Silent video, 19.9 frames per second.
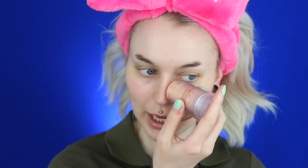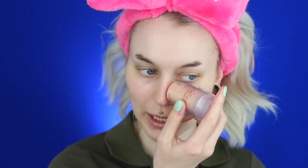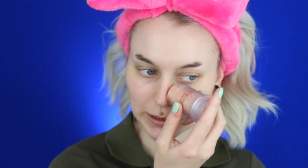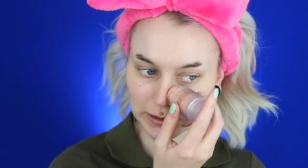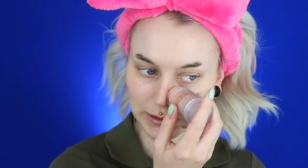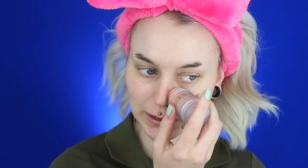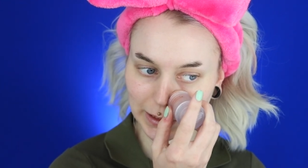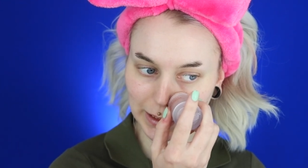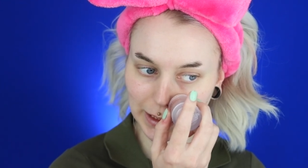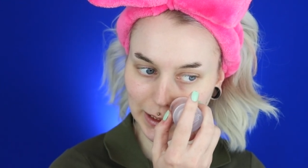
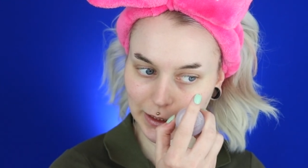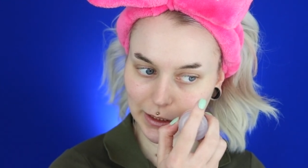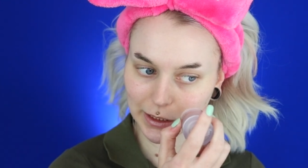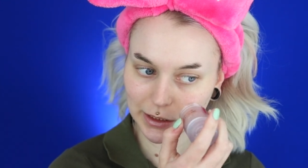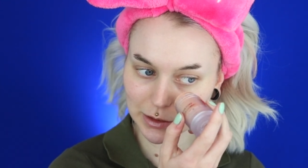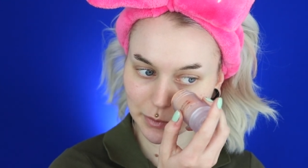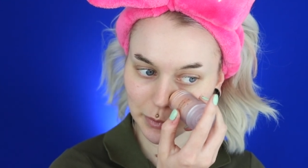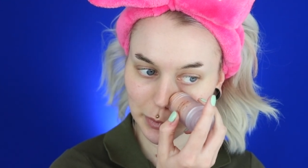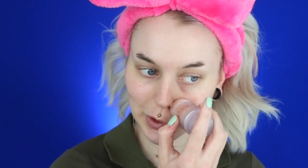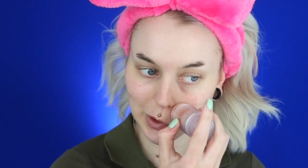Actually,
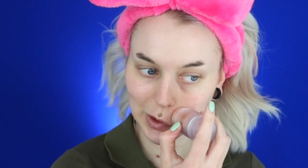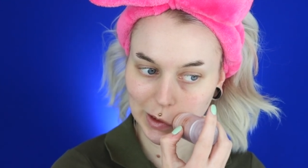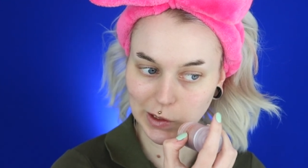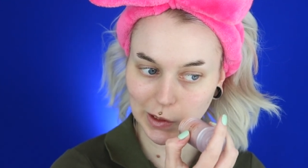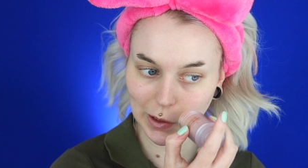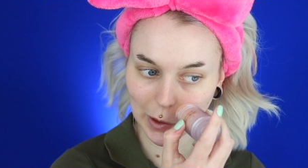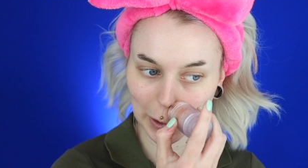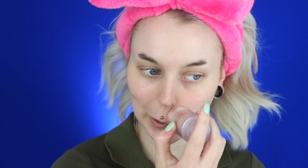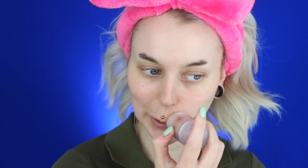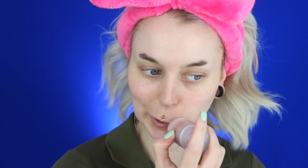let's put it
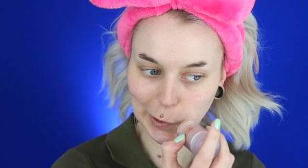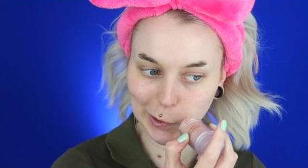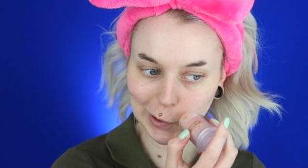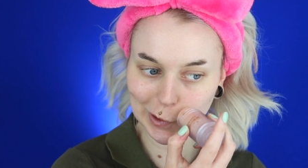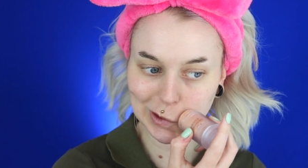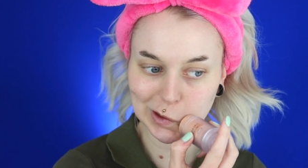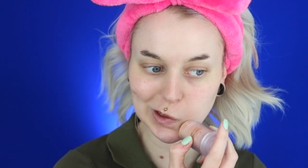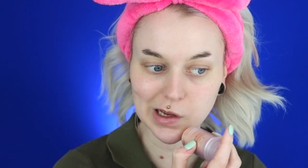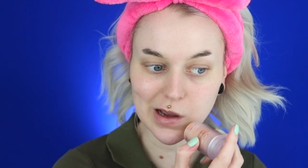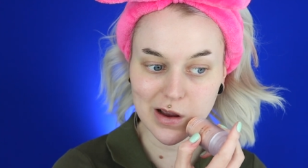on
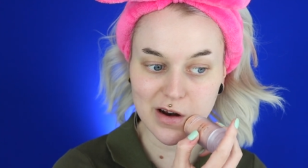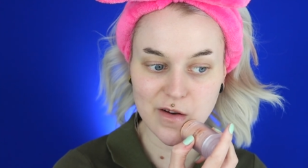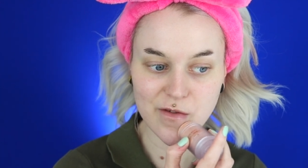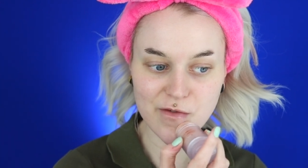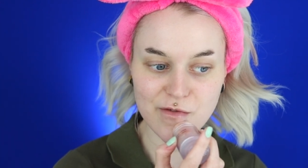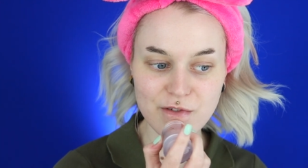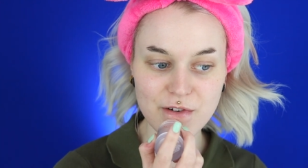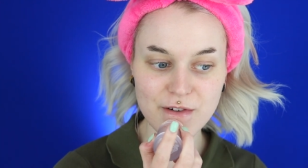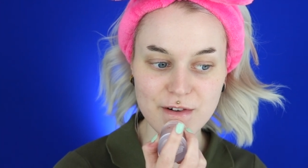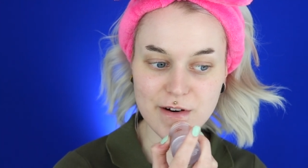this side
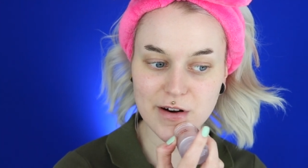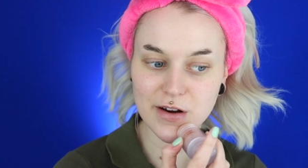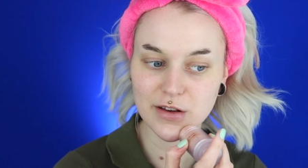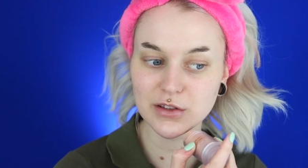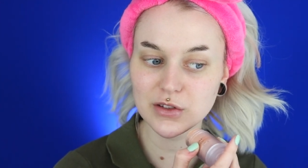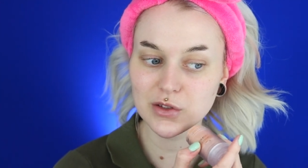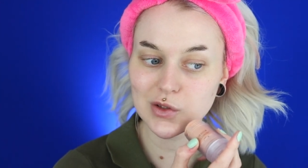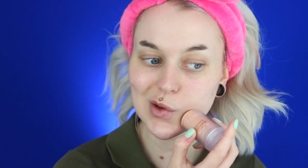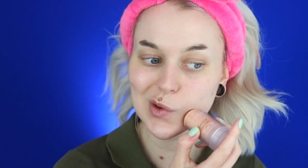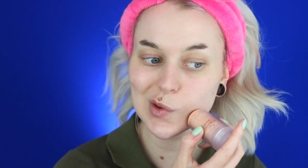
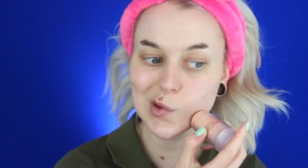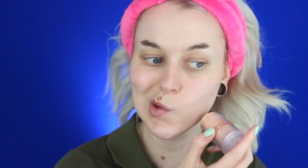first.